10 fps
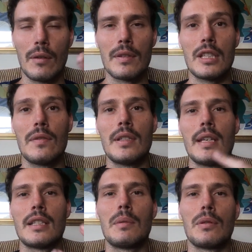Obviously, if you
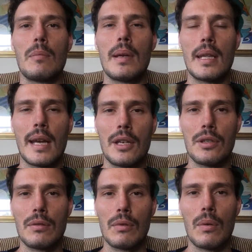take some sort of
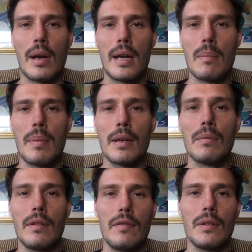medication required at
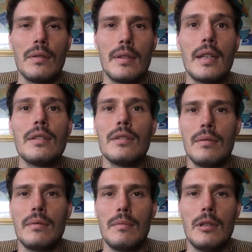bed with food, then
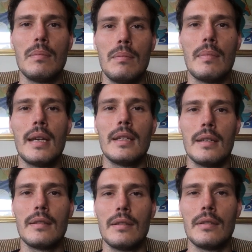you eat it.